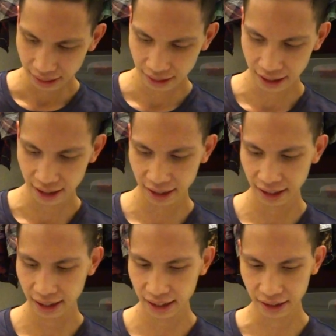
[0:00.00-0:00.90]
that I
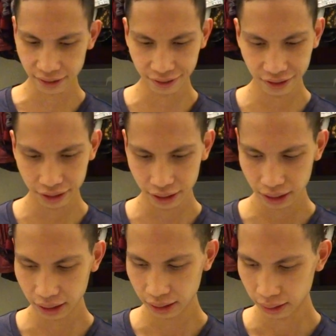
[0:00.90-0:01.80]
have.
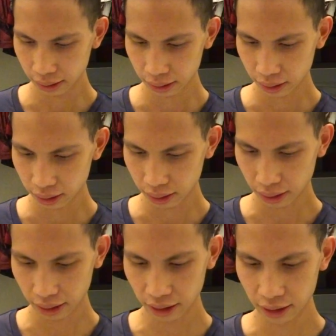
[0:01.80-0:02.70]

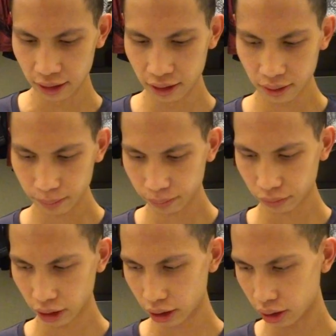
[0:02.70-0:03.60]
And then,
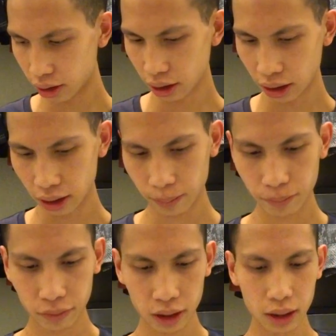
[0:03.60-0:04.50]
let's see,
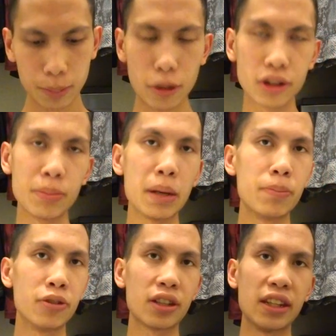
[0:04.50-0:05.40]
most of my
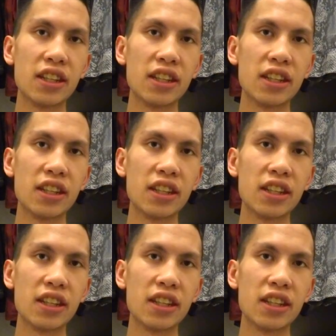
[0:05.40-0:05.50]
book in